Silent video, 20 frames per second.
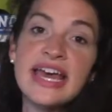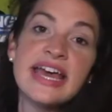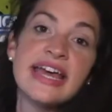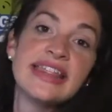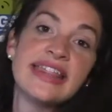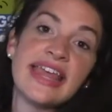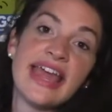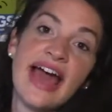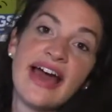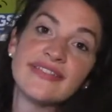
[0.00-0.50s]

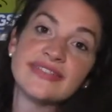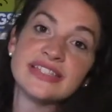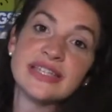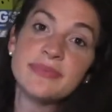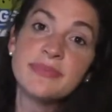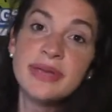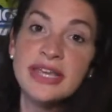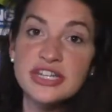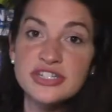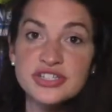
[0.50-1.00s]
they have some
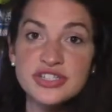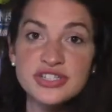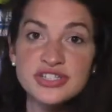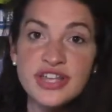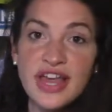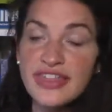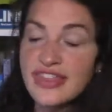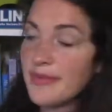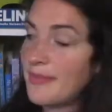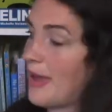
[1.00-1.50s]
pictures
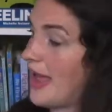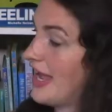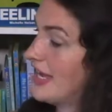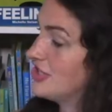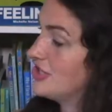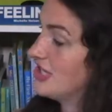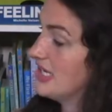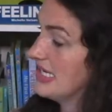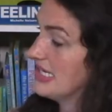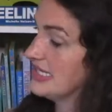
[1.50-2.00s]
on the
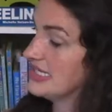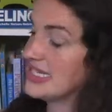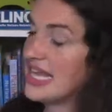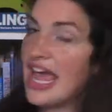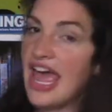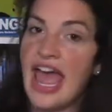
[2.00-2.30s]
pages,